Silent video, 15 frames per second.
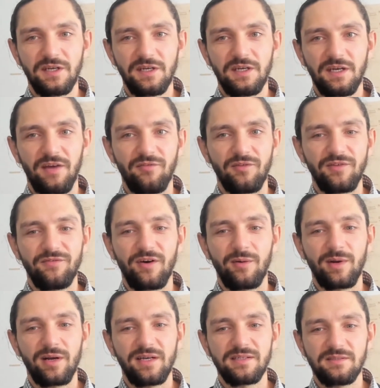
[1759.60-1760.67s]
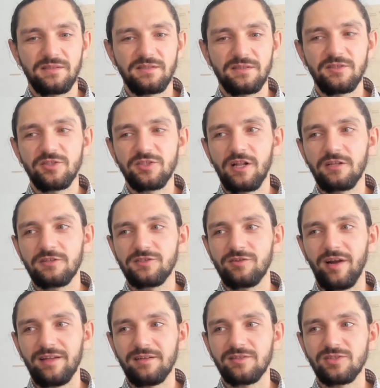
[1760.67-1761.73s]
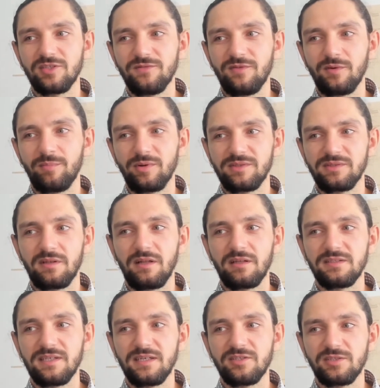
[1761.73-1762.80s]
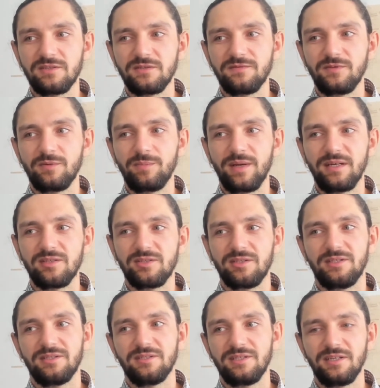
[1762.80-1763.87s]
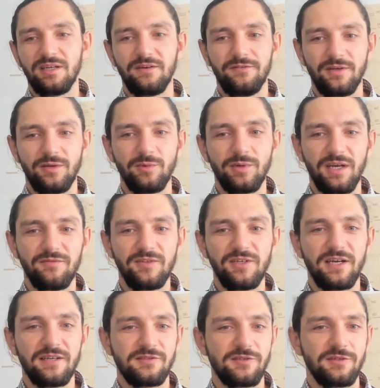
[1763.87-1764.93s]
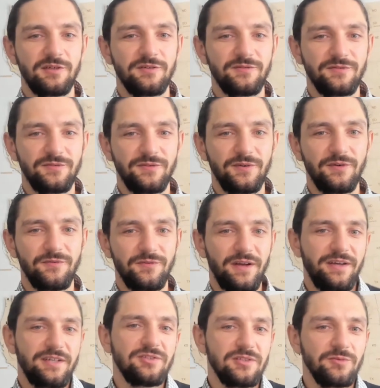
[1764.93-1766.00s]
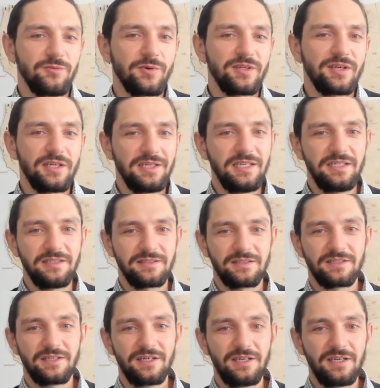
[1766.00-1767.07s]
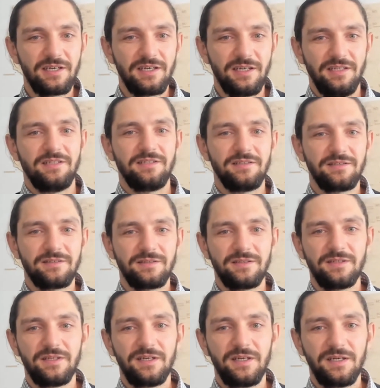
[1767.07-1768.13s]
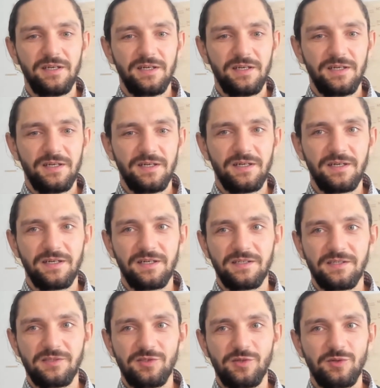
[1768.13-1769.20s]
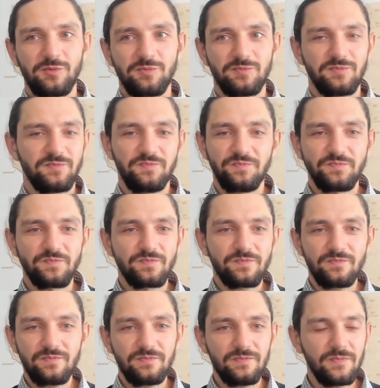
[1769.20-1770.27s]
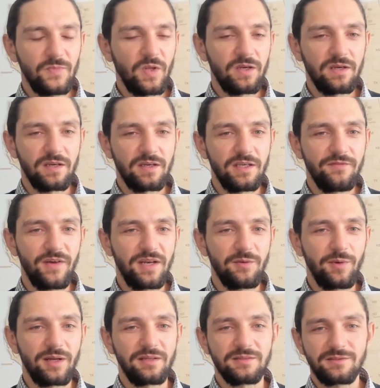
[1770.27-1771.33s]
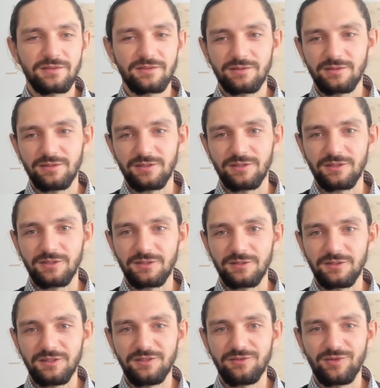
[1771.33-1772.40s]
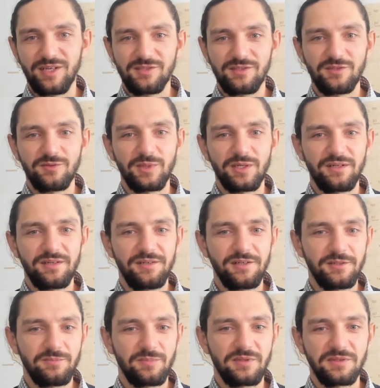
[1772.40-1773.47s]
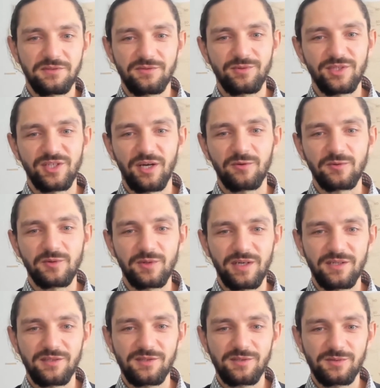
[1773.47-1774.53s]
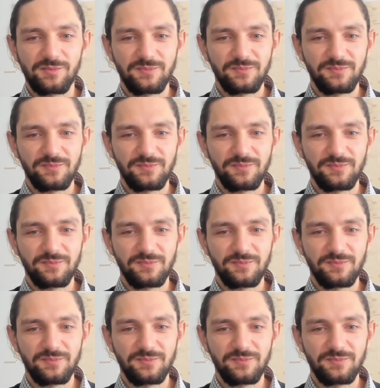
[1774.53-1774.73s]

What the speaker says: every pharma has this digital strategy for personalization for patient, and I think we have the answer of actually what they need. And so if anyone is interested, we're here. Please reach out to us.